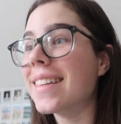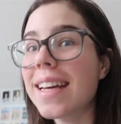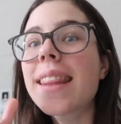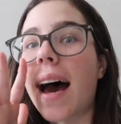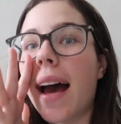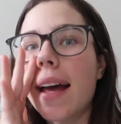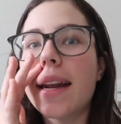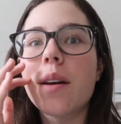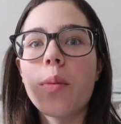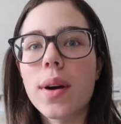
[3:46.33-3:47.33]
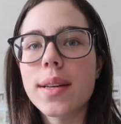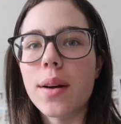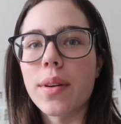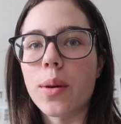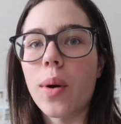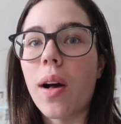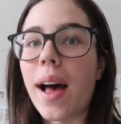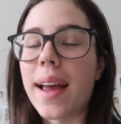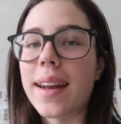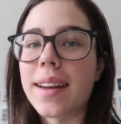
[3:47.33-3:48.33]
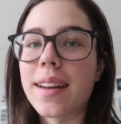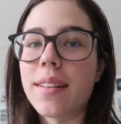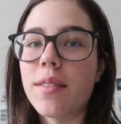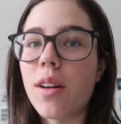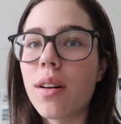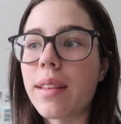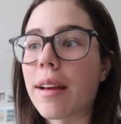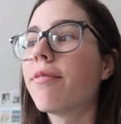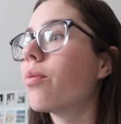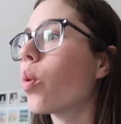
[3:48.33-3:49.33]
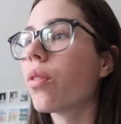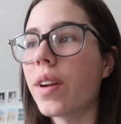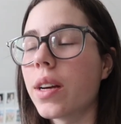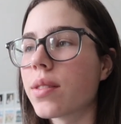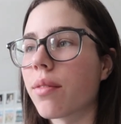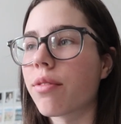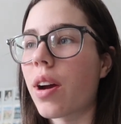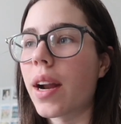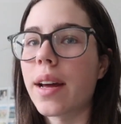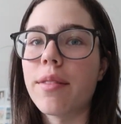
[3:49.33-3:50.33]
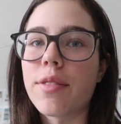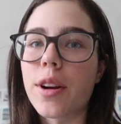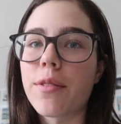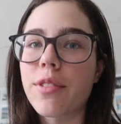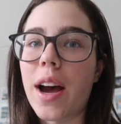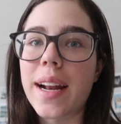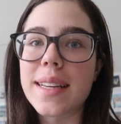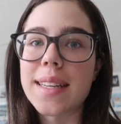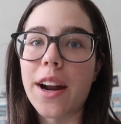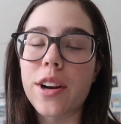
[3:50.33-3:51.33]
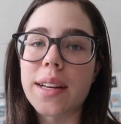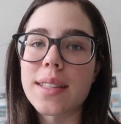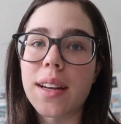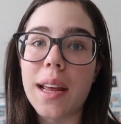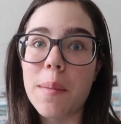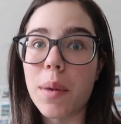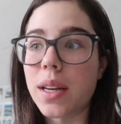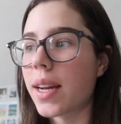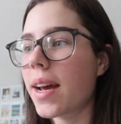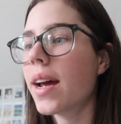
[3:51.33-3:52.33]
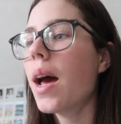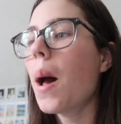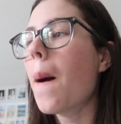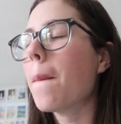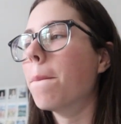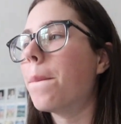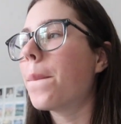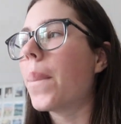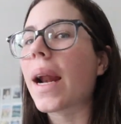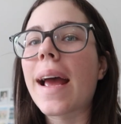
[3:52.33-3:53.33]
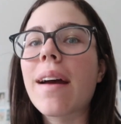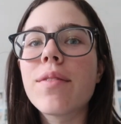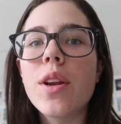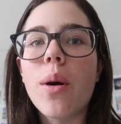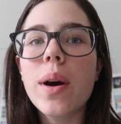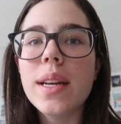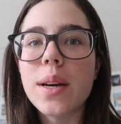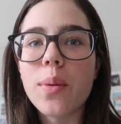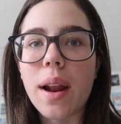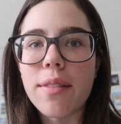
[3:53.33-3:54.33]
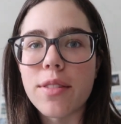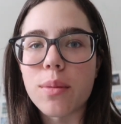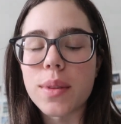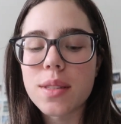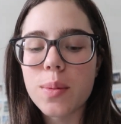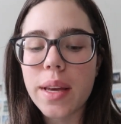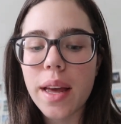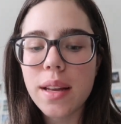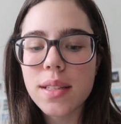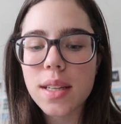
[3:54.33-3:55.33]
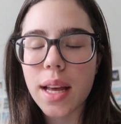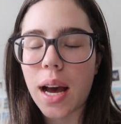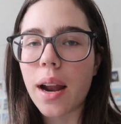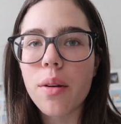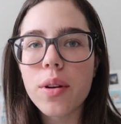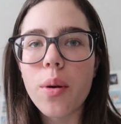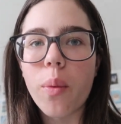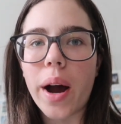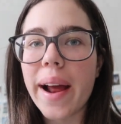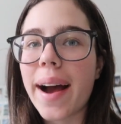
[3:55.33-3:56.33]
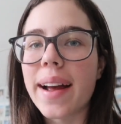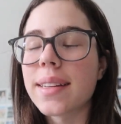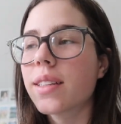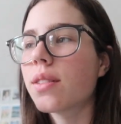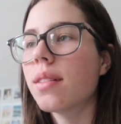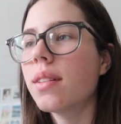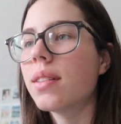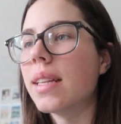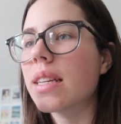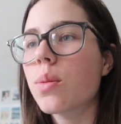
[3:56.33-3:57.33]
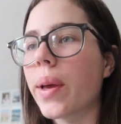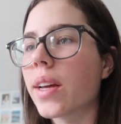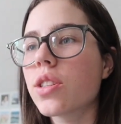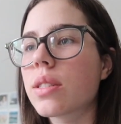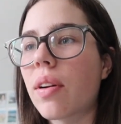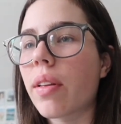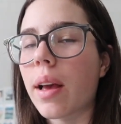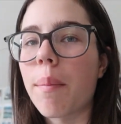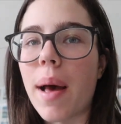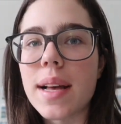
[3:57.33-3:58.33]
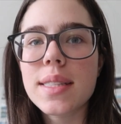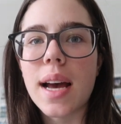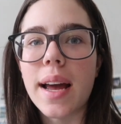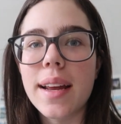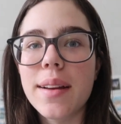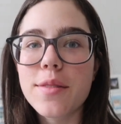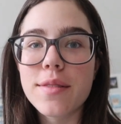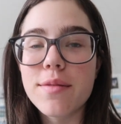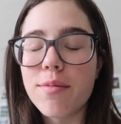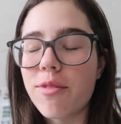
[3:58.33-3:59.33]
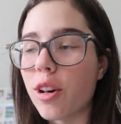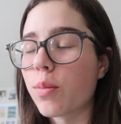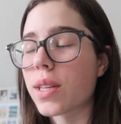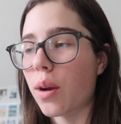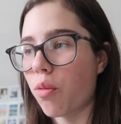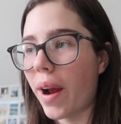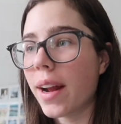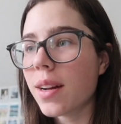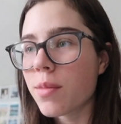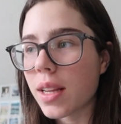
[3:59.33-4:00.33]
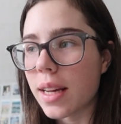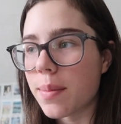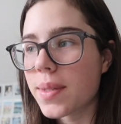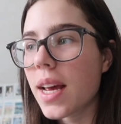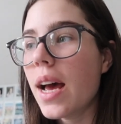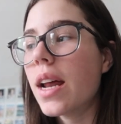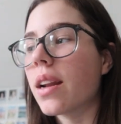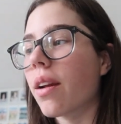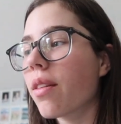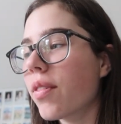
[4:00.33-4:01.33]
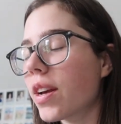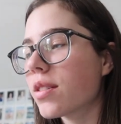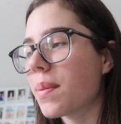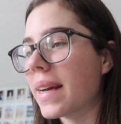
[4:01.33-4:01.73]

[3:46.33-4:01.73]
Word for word: I did that and it worked out really well. I edited like four videos on Friday for Friday, Saturday, Sunday, and Monday. But I have no idea what I filmed this weekend. Like, I don't know why. I this weekend just felt like a mess. I filmed like random clips. None of the videos